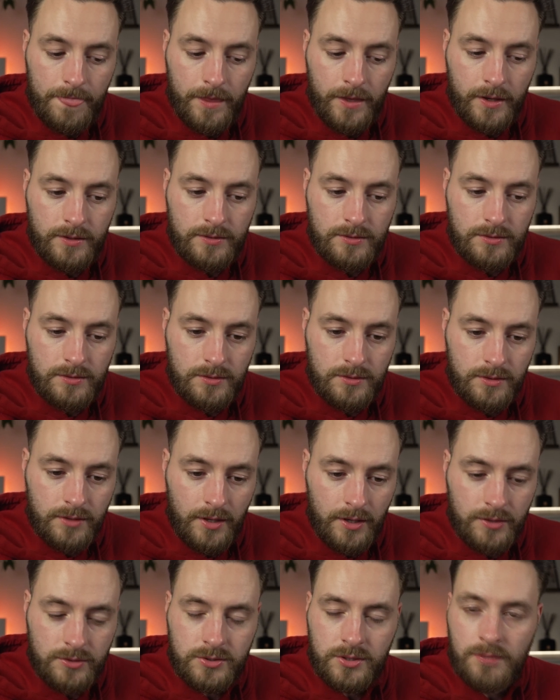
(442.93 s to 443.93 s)
that
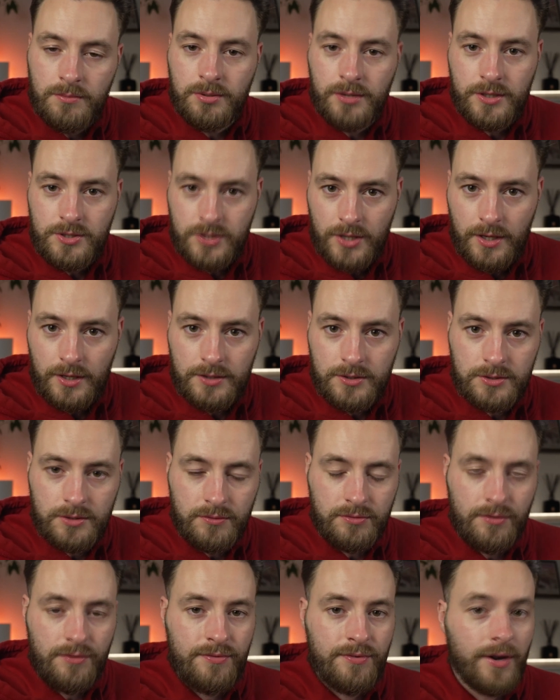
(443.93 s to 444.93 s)
they're simply jealous
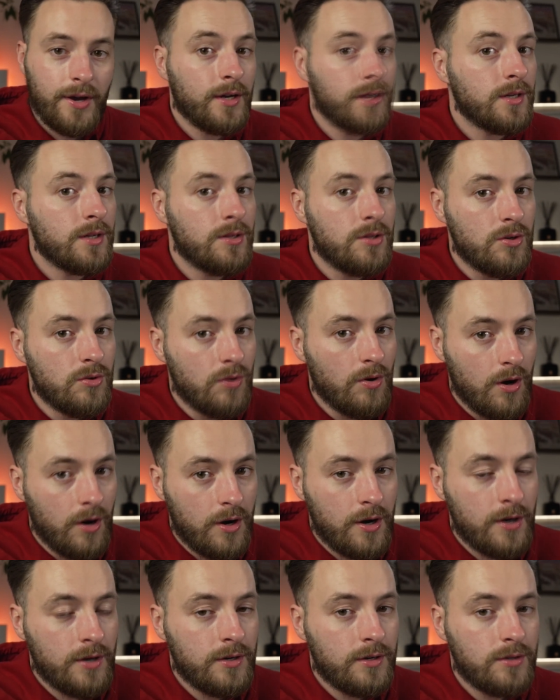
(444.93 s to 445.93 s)
of the fact that you
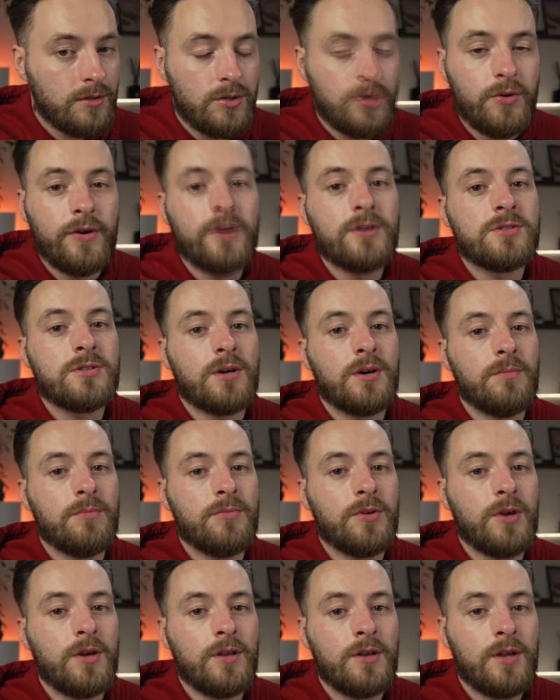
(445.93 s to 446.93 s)
are doing
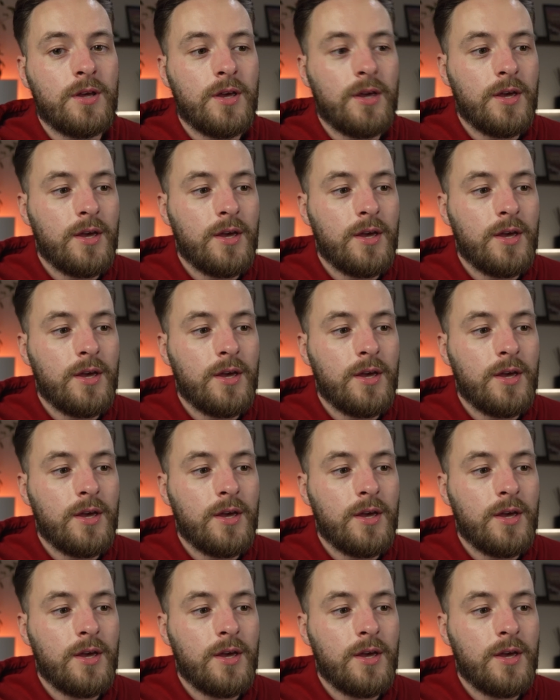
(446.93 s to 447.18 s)
something